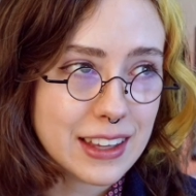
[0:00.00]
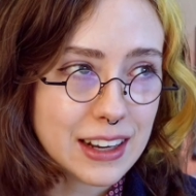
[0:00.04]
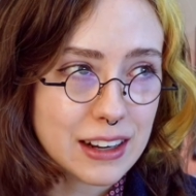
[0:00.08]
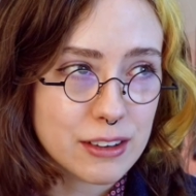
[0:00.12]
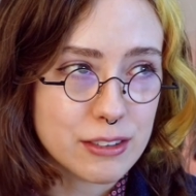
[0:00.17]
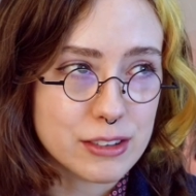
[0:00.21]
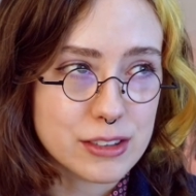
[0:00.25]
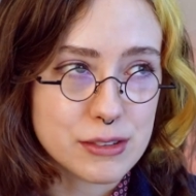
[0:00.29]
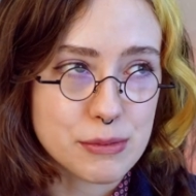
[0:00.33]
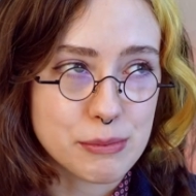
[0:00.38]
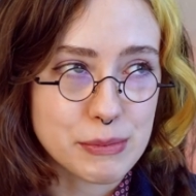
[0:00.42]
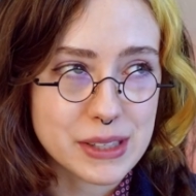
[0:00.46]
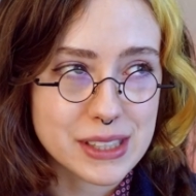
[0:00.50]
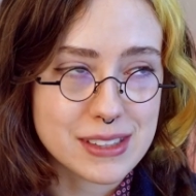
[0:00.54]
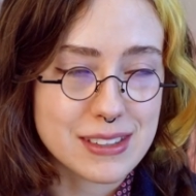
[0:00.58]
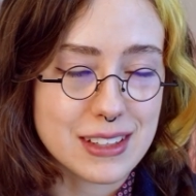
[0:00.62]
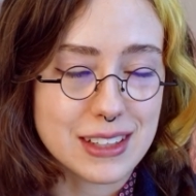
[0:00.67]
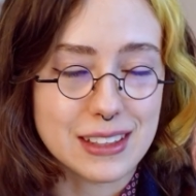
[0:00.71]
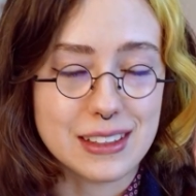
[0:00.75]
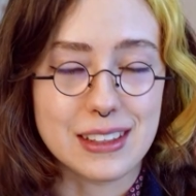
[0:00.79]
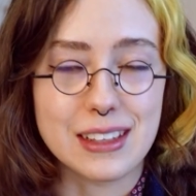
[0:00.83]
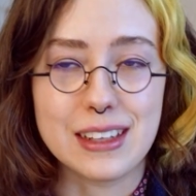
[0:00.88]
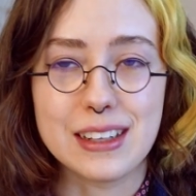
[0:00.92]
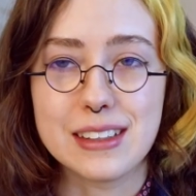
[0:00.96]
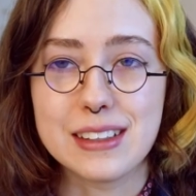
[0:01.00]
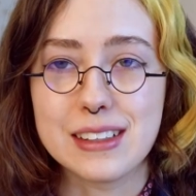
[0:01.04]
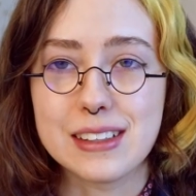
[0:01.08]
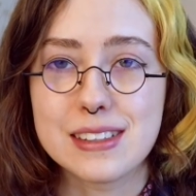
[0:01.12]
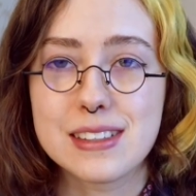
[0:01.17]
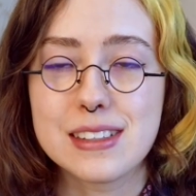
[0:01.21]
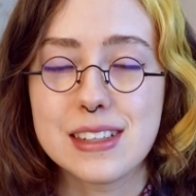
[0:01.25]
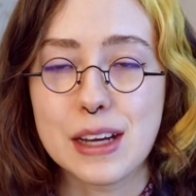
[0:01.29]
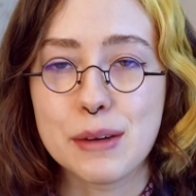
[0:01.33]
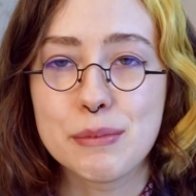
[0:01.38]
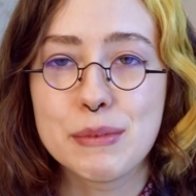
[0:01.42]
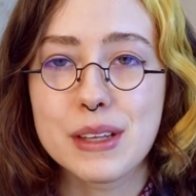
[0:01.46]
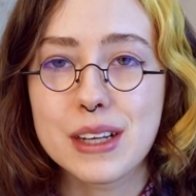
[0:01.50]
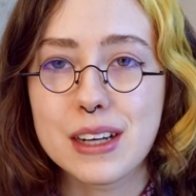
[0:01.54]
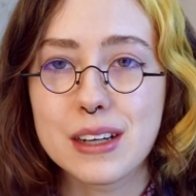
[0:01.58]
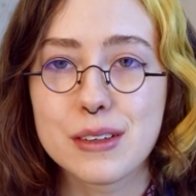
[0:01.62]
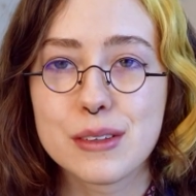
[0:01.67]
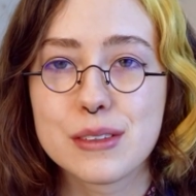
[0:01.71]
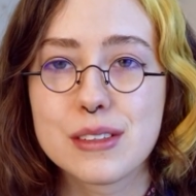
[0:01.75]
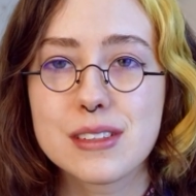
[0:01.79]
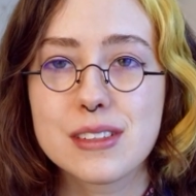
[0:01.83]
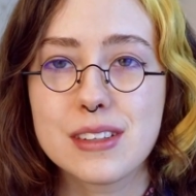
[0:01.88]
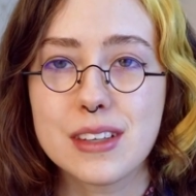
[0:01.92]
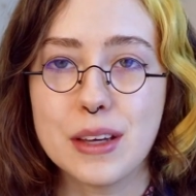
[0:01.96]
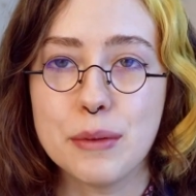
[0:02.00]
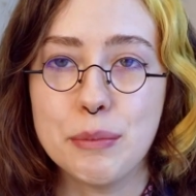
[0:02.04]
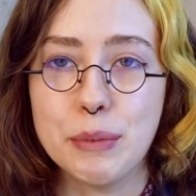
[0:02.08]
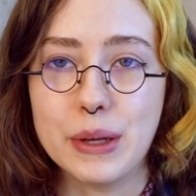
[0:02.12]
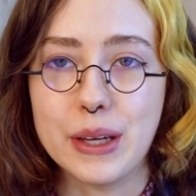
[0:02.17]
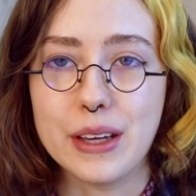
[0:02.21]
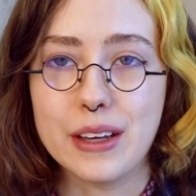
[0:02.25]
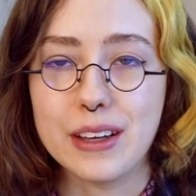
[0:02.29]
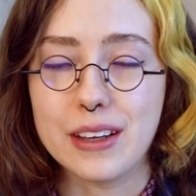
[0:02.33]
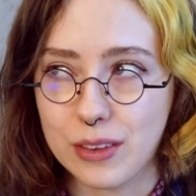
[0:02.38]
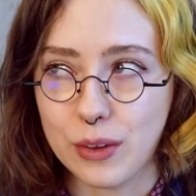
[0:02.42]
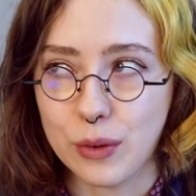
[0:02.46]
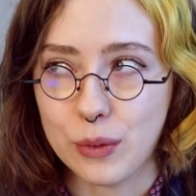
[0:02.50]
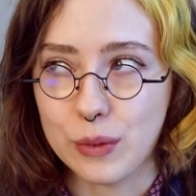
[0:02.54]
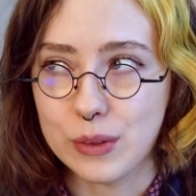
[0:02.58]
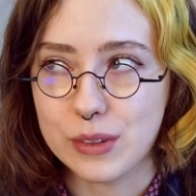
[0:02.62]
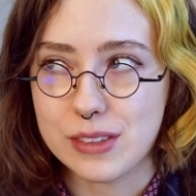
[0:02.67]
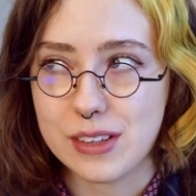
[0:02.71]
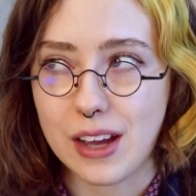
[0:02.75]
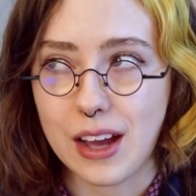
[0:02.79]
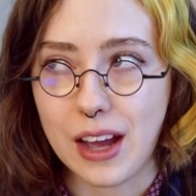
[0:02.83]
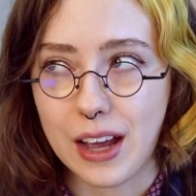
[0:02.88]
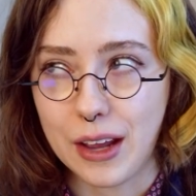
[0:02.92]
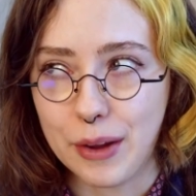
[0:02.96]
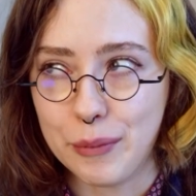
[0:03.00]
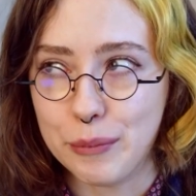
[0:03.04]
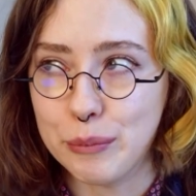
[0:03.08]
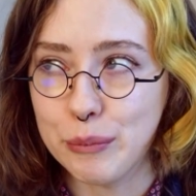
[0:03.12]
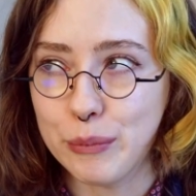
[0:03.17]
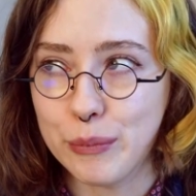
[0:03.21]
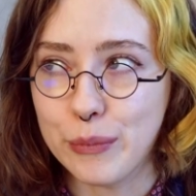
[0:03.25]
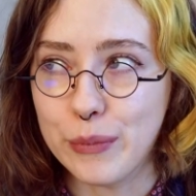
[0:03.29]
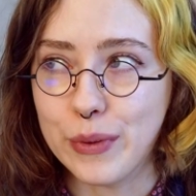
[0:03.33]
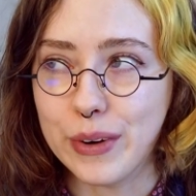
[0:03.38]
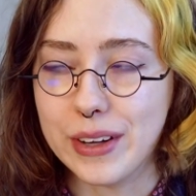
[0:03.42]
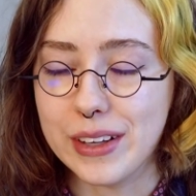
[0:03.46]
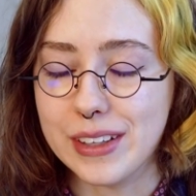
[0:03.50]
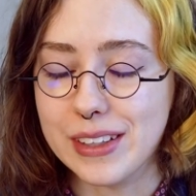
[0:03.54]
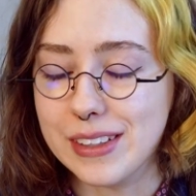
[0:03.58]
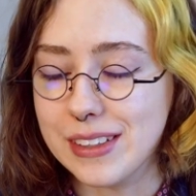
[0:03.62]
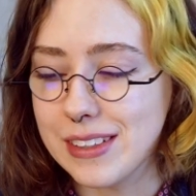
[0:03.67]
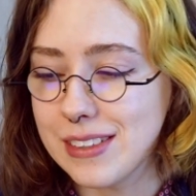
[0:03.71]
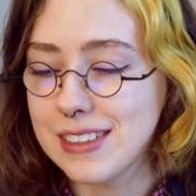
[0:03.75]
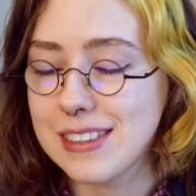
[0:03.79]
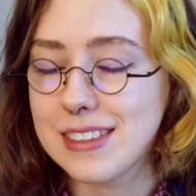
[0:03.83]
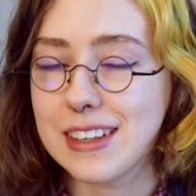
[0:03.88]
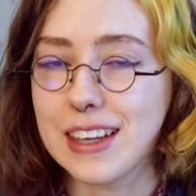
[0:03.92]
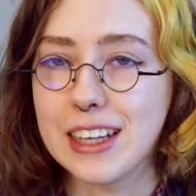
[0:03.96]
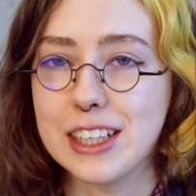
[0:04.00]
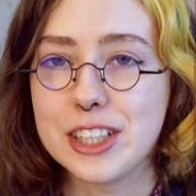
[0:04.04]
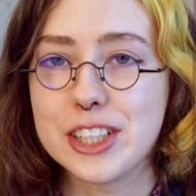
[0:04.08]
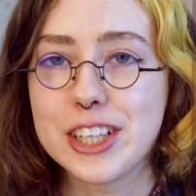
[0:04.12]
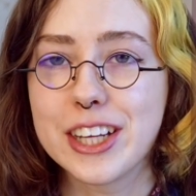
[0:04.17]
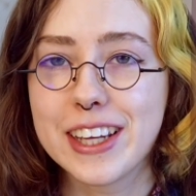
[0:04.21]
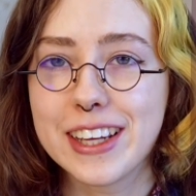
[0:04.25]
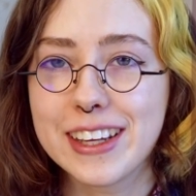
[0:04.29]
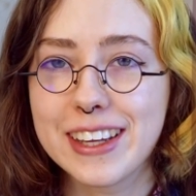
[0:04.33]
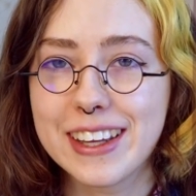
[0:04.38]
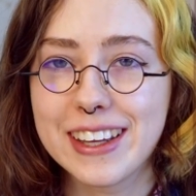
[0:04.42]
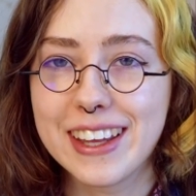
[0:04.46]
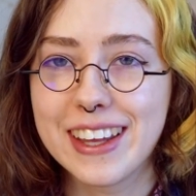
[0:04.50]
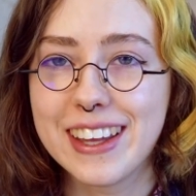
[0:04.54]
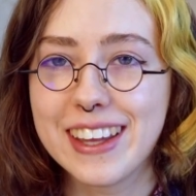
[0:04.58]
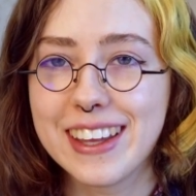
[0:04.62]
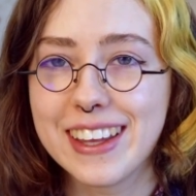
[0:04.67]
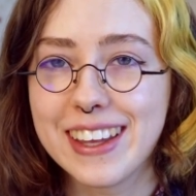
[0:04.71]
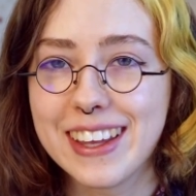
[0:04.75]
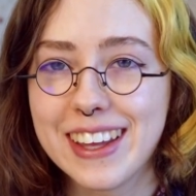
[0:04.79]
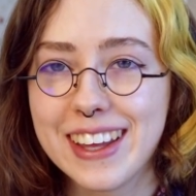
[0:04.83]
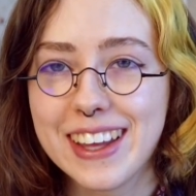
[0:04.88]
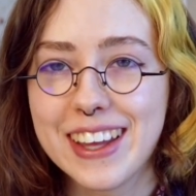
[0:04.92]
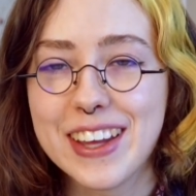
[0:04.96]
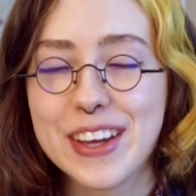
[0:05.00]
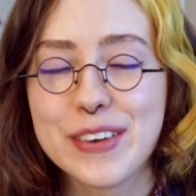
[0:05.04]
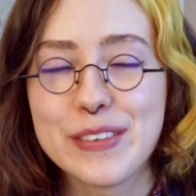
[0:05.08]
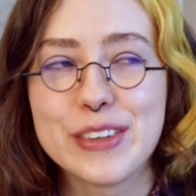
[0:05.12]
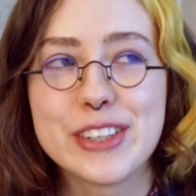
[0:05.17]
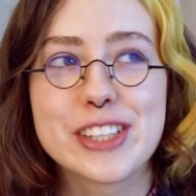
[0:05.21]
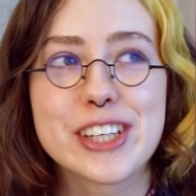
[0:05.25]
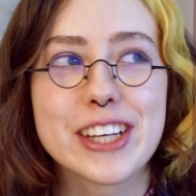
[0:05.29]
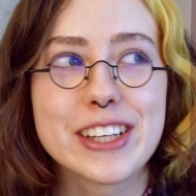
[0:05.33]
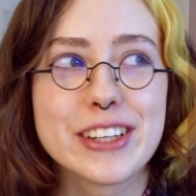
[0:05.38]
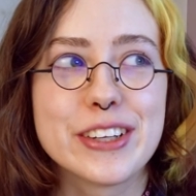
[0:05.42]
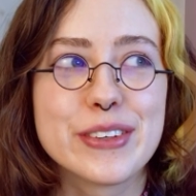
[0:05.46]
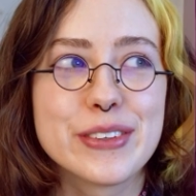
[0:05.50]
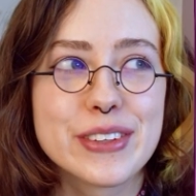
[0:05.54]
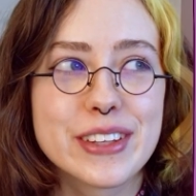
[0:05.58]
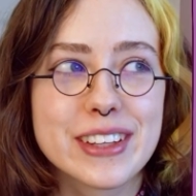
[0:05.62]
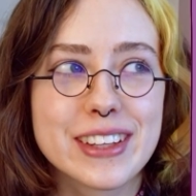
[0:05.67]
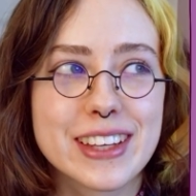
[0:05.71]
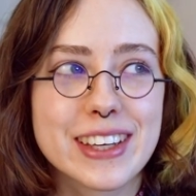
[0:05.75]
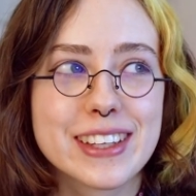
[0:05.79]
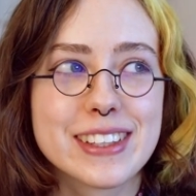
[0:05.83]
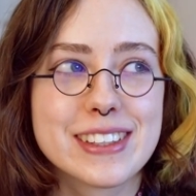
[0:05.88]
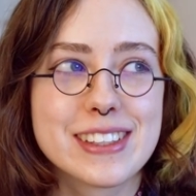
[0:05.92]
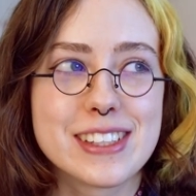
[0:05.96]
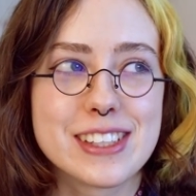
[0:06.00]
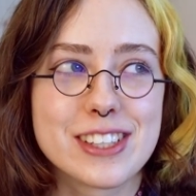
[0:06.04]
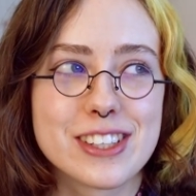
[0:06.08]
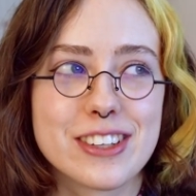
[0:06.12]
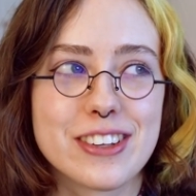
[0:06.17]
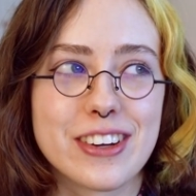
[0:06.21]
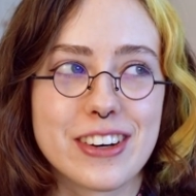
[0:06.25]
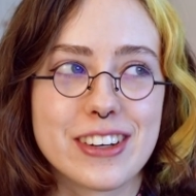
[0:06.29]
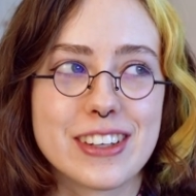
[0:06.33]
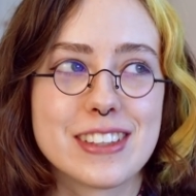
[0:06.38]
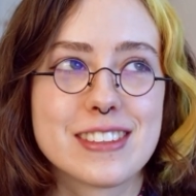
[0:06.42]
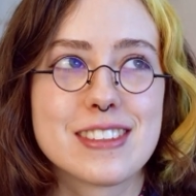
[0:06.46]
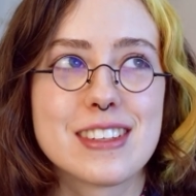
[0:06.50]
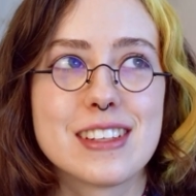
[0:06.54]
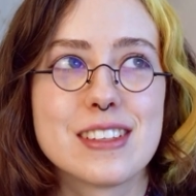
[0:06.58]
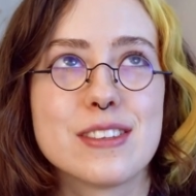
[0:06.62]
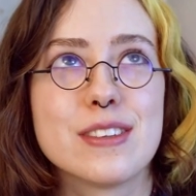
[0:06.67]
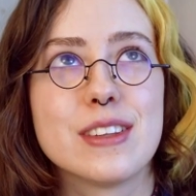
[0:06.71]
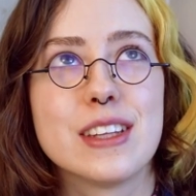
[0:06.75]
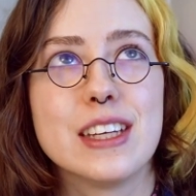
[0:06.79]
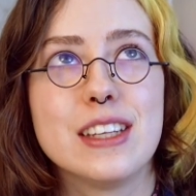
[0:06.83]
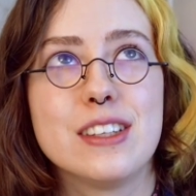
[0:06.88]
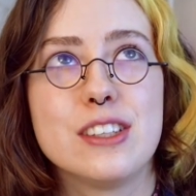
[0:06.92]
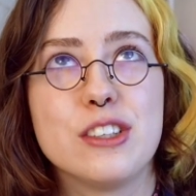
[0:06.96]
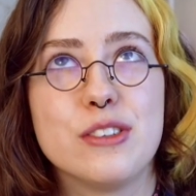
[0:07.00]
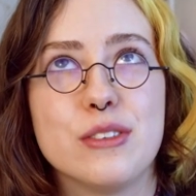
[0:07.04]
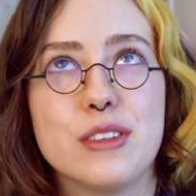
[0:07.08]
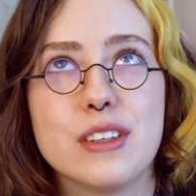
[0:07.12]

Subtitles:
I was missing, the step that I was skipping the whole time, was sketching, which I know that like digital artists, that's what they do.